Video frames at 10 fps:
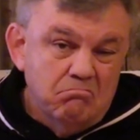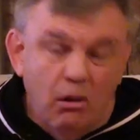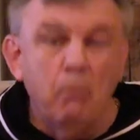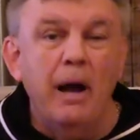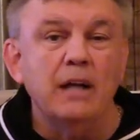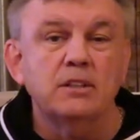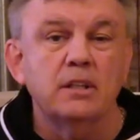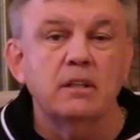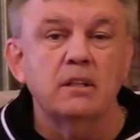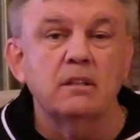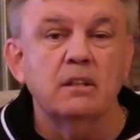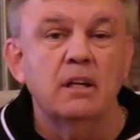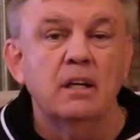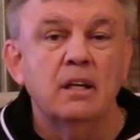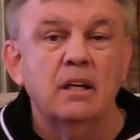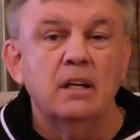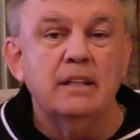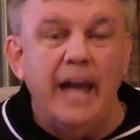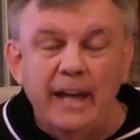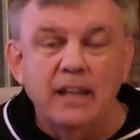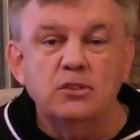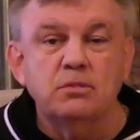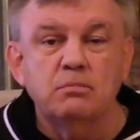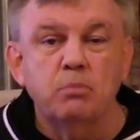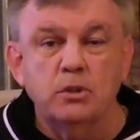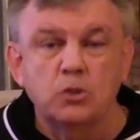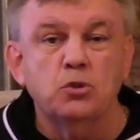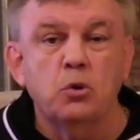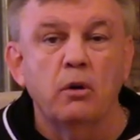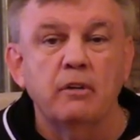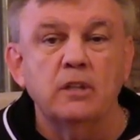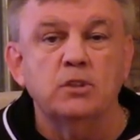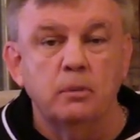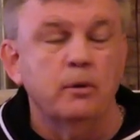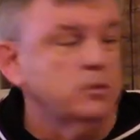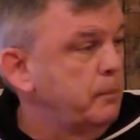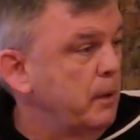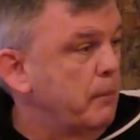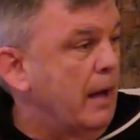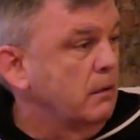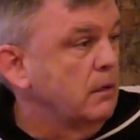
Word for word: pro boxing, that is what the scoring is supposed to be about.